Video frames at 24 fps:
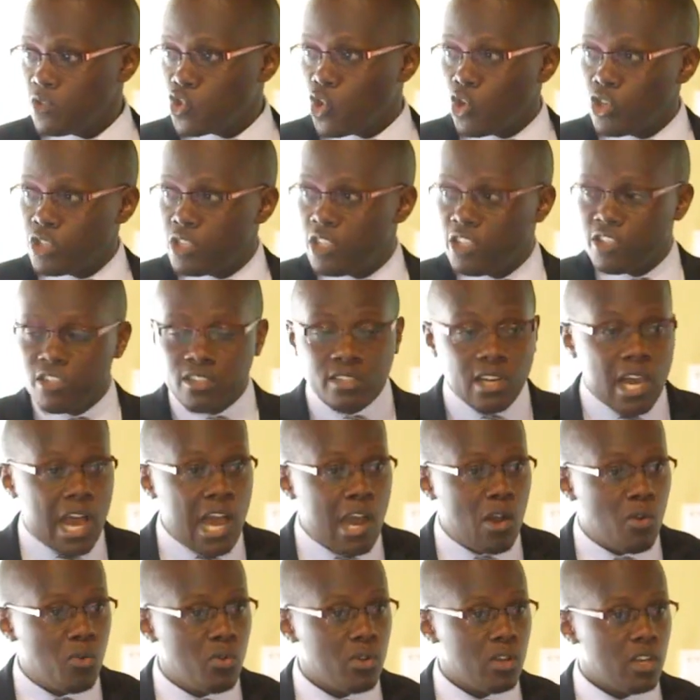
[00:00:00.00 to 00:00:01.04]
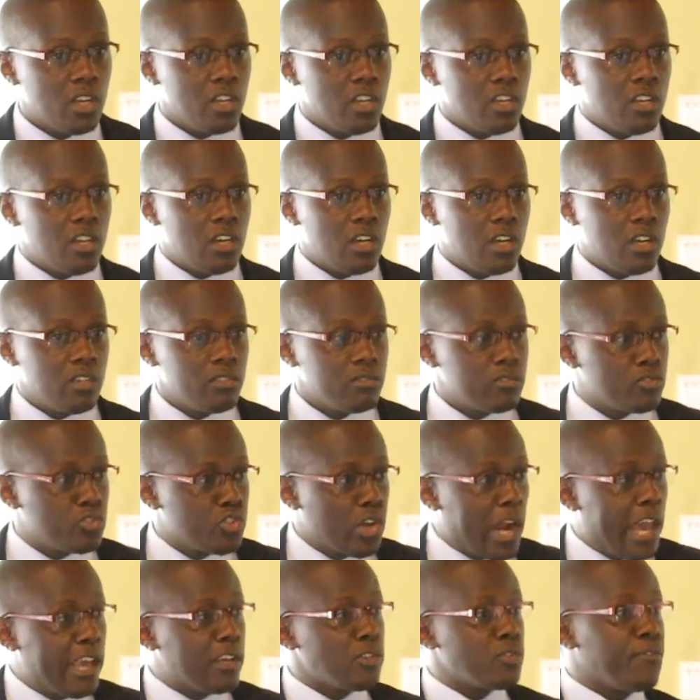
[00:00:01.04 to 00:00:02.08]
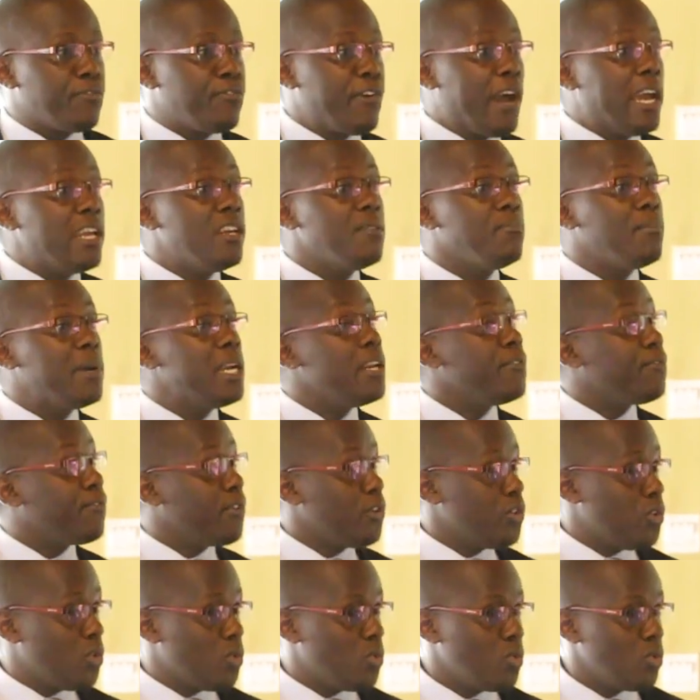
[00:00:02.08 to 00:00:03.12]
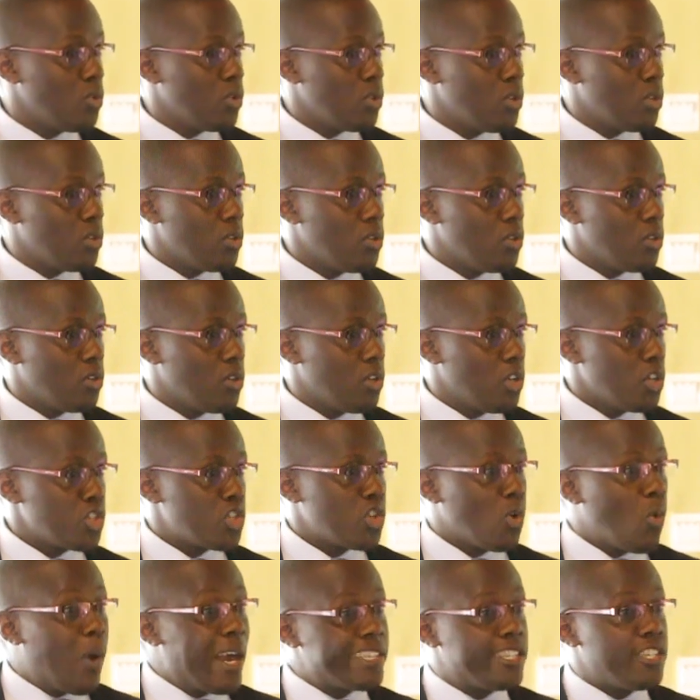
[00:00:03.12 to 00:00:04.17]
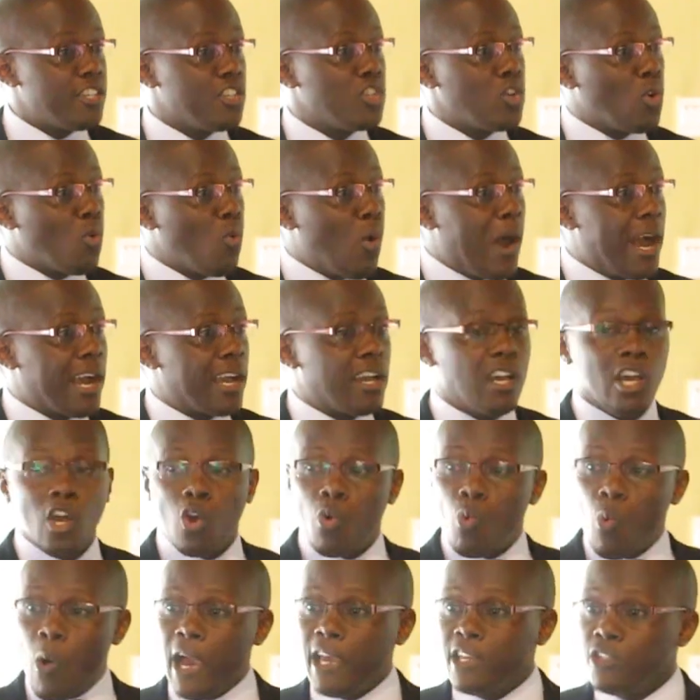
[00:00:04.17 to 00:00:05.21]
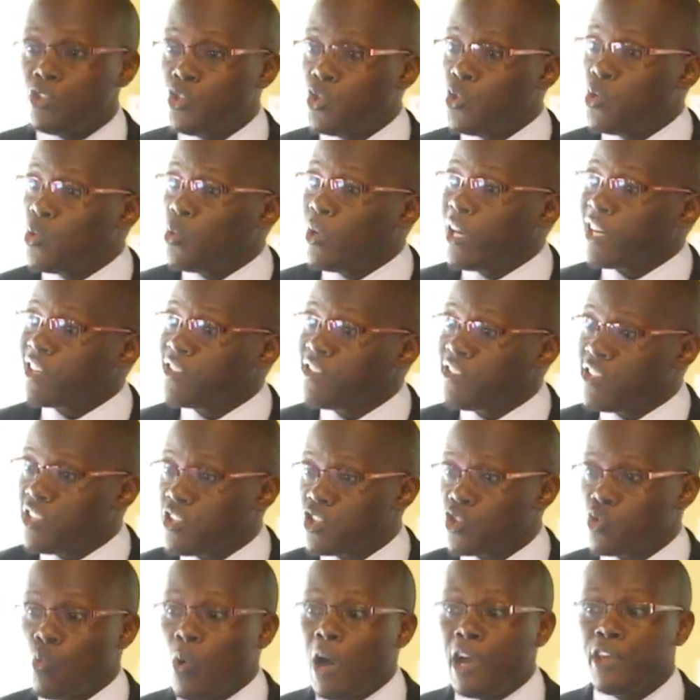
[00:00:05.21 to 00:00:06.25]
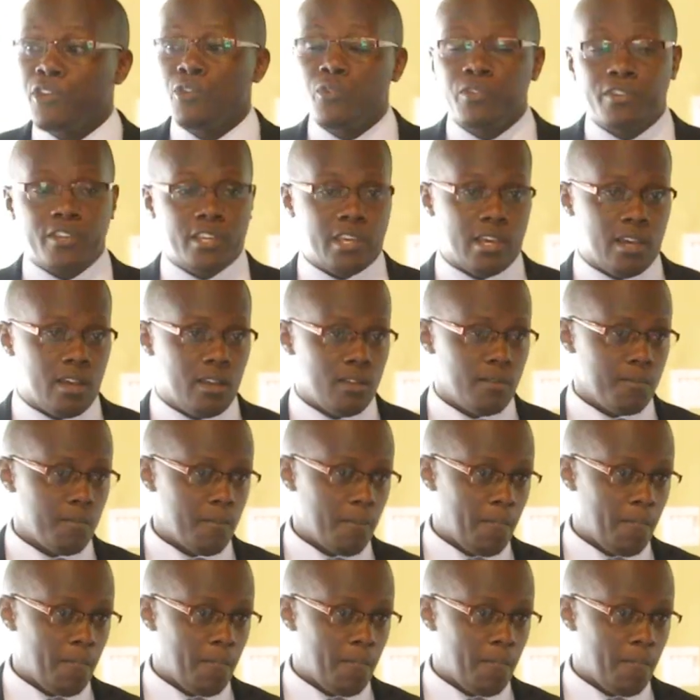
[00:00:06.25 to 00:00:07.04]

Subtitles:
So it is now trying to find money for you. So what is your work? Why do you exist? Why are you here?